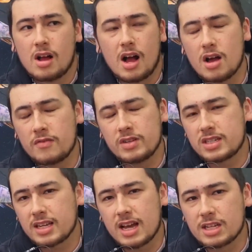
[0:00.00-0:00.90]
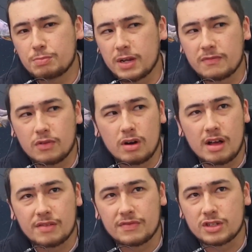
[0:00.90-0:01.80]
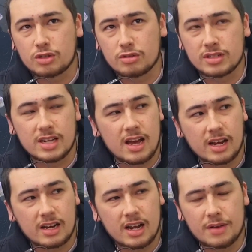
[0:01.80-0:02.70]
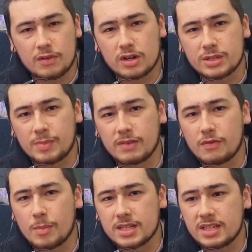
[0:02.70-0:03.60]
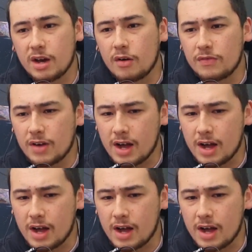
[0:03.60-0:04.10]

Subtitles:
obviously can't speak for other fish stores and that. I can kind of only speak for myself